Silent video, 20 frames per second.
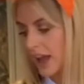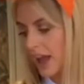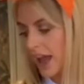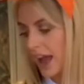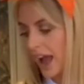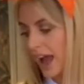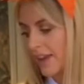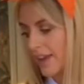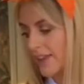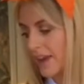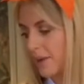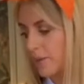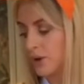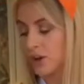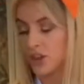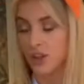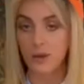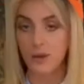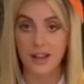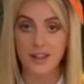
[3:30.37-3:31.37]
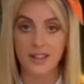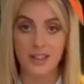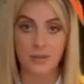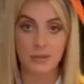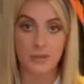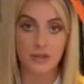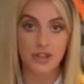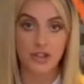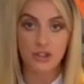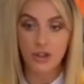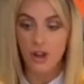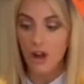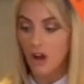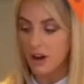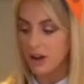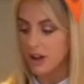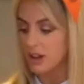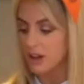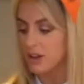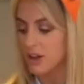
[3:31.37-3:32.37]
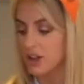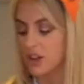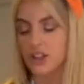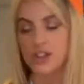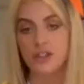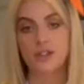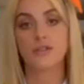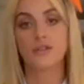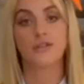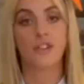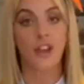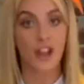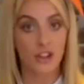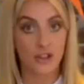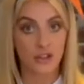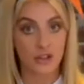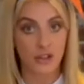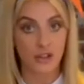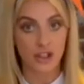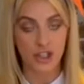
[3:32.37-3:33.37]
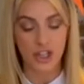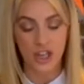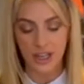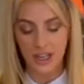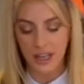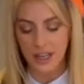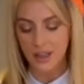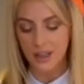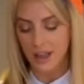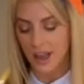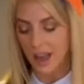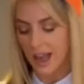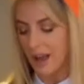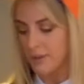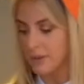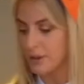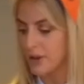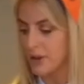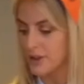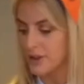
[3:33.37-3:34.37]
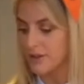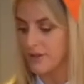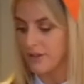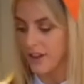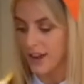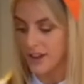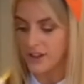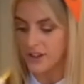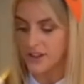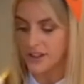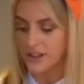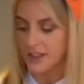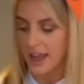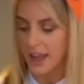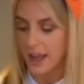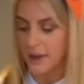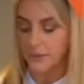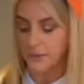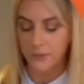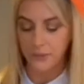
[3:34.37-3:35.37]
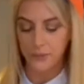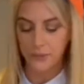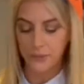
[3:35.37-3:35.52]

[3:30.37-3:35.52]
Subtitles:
And then we're going to add some stock. You can use veg or chicken. I'm using veg today.